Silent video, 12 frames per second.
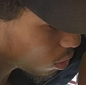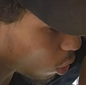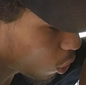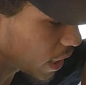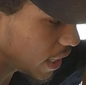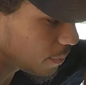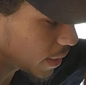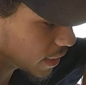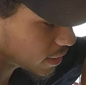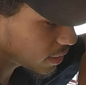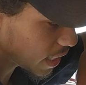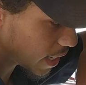or even
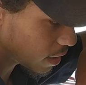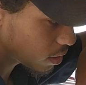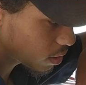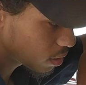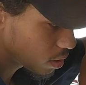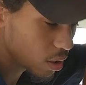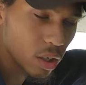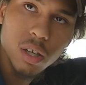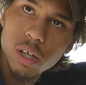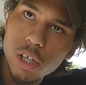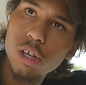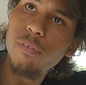extend
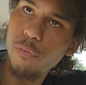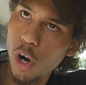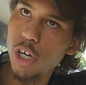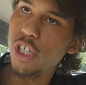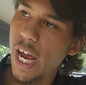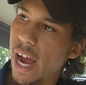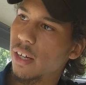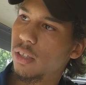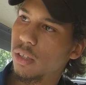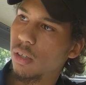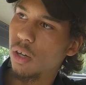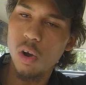your front
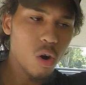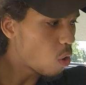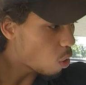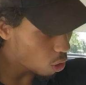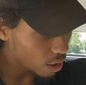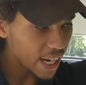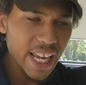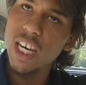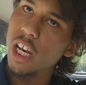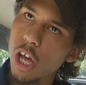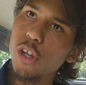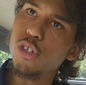jacks or
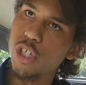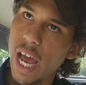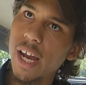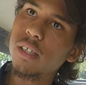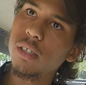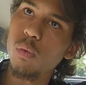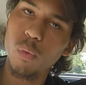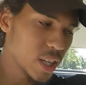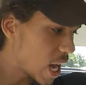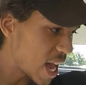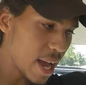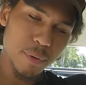any other jacks
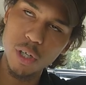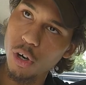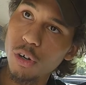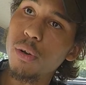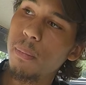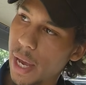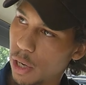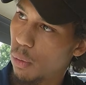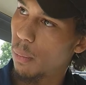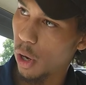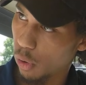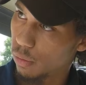without having to go to the manual
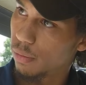mode.